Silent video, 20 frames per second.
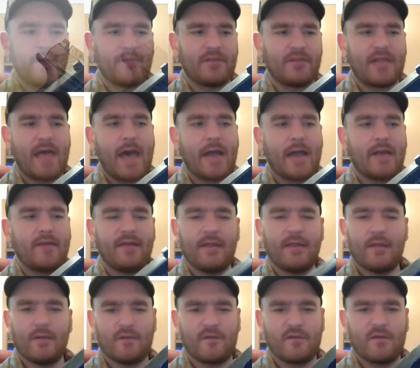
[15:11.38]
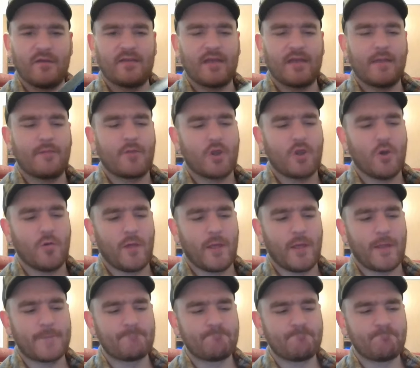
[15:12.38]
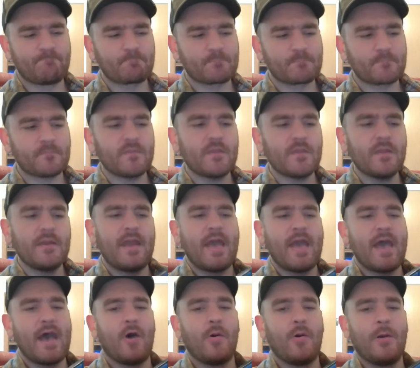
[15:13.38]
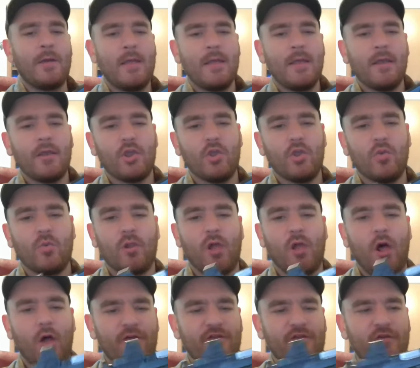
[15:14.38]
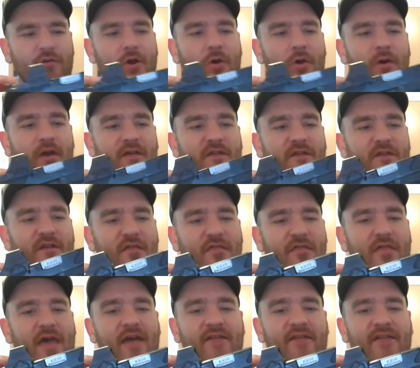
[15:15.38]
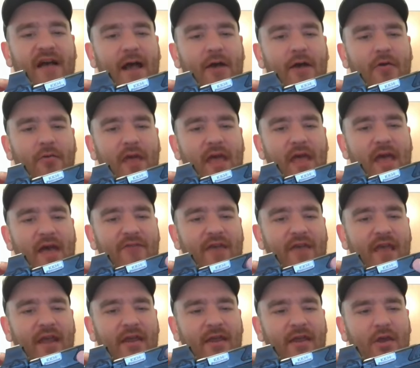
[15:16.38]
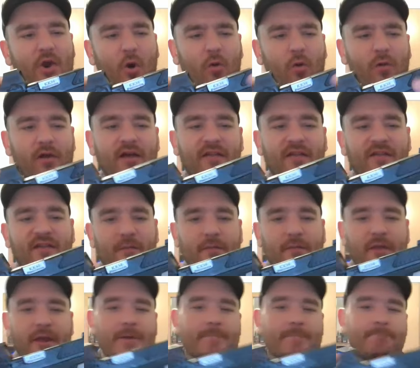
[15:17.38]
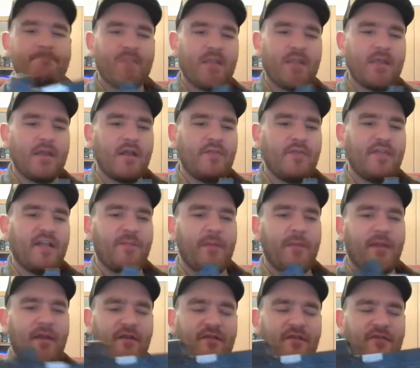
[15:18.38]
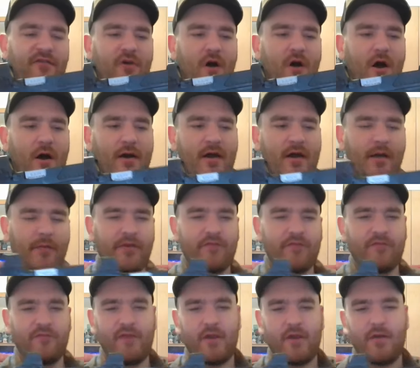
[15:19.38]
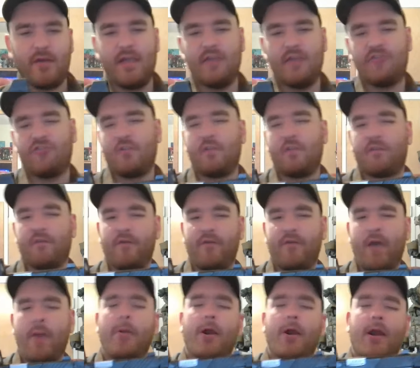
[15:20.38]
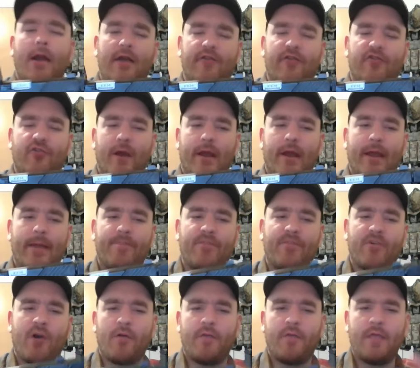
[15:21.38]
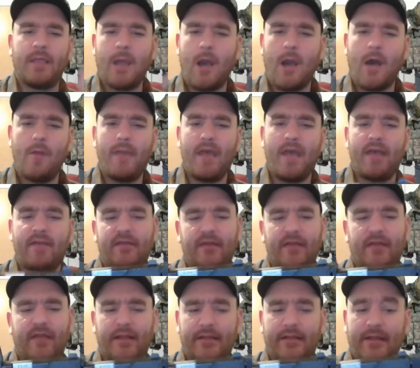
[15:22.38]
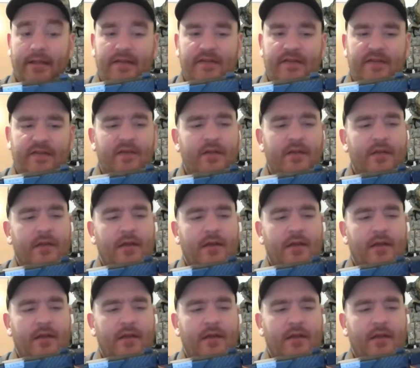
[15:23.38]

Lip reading: black DLC type coating. Now, you will also notice that I don't have any hole cuts up here. That's because there are a couple different variations of MR920. There are the Combat and the Elite,